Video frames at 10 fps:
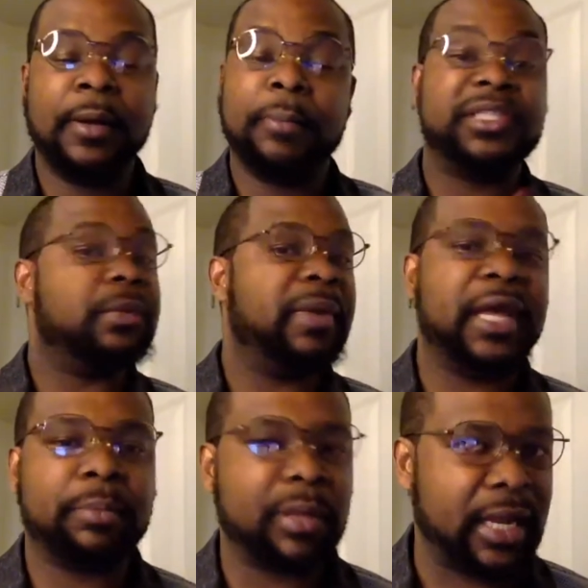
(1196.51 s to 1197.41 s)
But
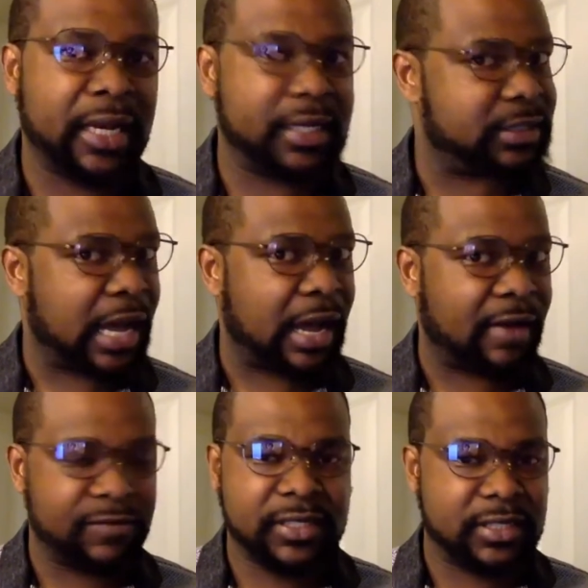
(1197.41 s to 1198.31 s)
demand planning is
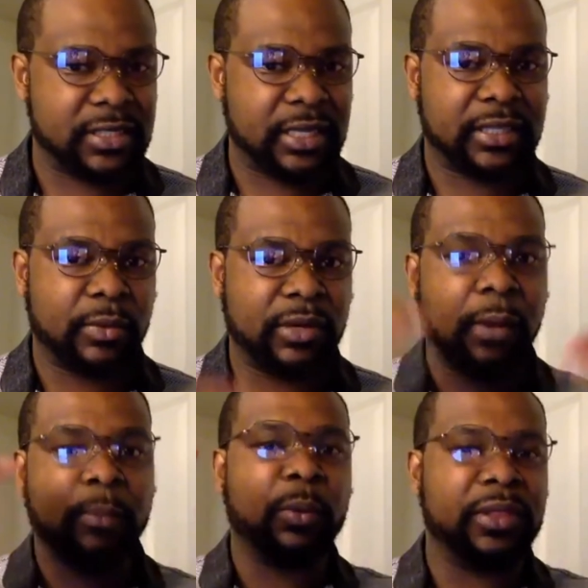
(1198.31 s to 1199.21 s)
obviously like the
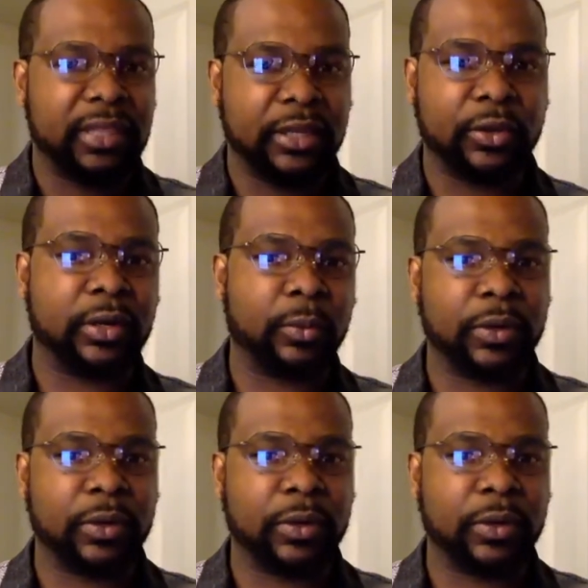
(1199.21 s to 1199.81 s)
number one thing you're going to